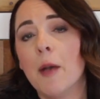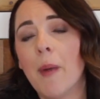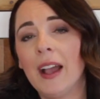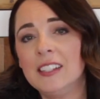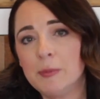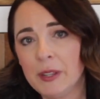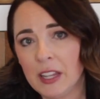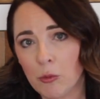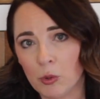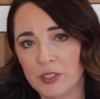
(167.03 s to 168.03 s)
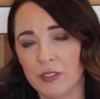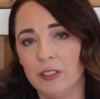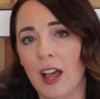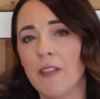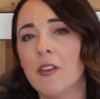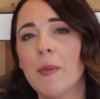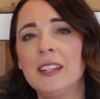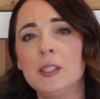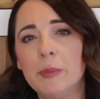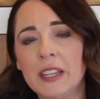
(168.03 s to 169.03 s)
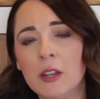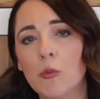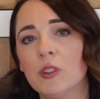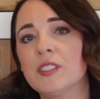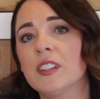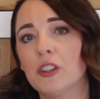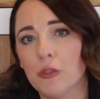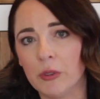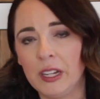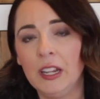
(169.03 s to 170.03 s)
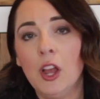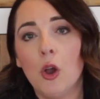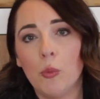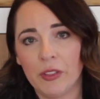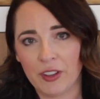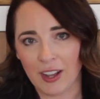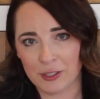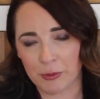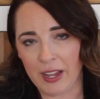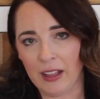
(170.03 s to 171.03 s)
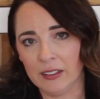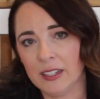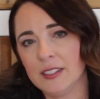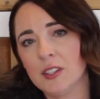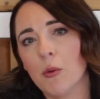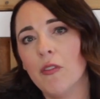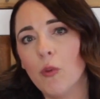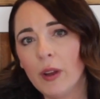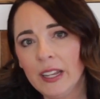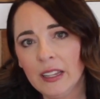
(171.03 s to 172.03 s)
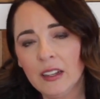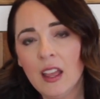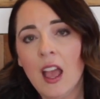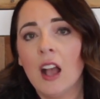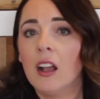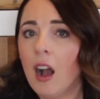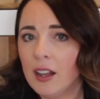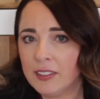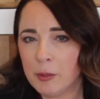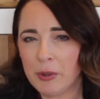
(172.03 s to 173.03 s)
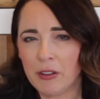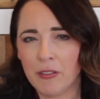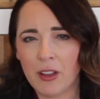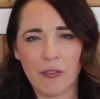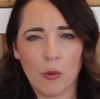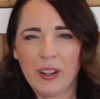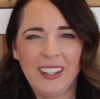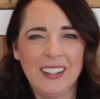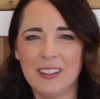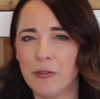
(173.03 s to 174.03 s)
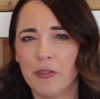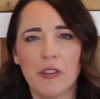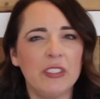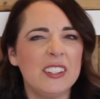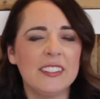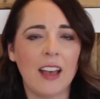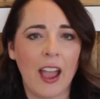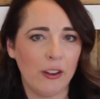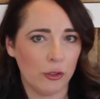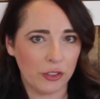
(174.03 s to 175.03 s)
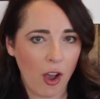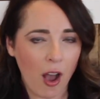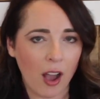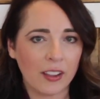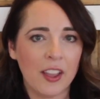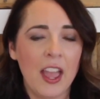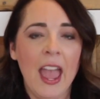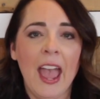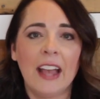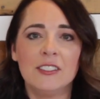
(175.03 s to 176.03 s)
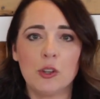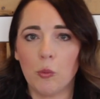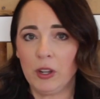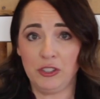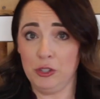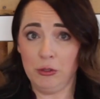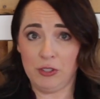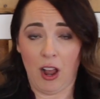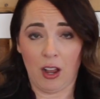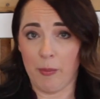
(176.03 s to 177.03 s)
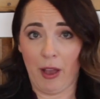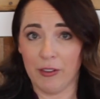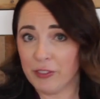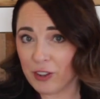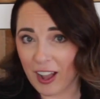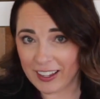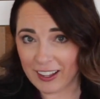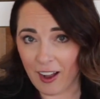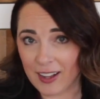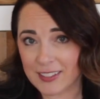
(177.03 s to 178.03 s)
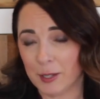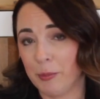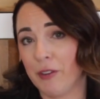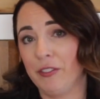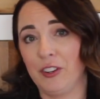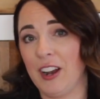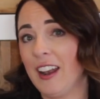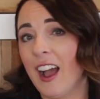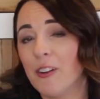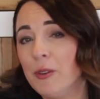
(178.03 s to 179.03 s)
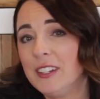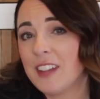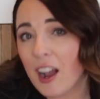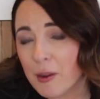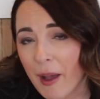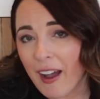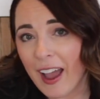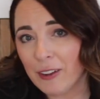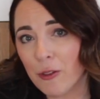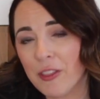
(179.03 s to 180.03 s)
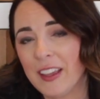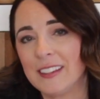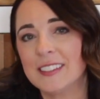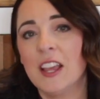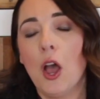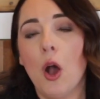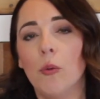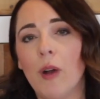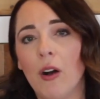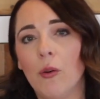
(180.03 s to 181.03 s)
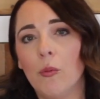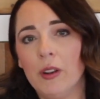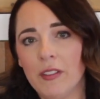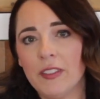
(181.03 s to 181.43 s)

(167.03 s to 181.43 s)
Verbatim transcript: Am I speaking words of life? Am I speaking words that agree with God's reality? So, avoiding gossip and avoiding frivolous, idle talk. And so, what do you talk about if you're not going to gossip or if you're not going to talk about idle things? Well, one of